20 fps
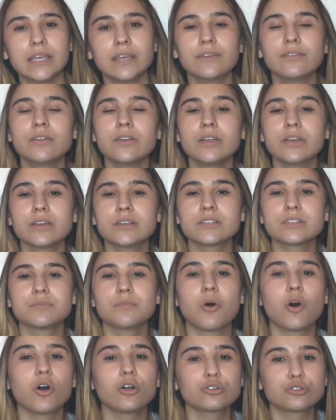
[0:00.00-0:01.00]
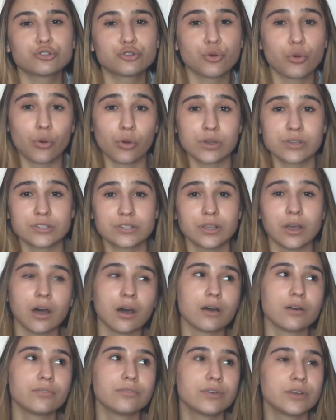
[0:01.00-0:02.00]
Even a small choice
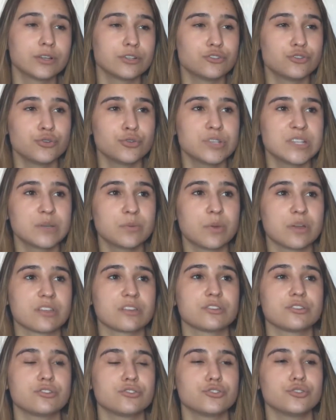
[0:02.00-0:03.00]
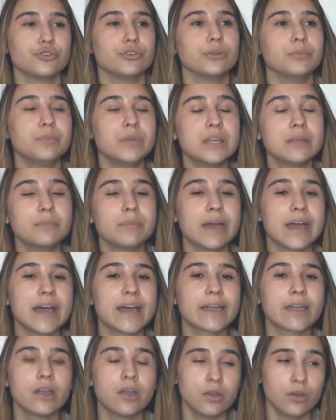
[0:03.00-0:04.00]
of choosing whether to shoot a
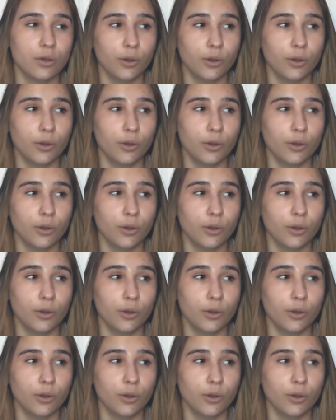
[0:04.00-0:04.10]
beanbag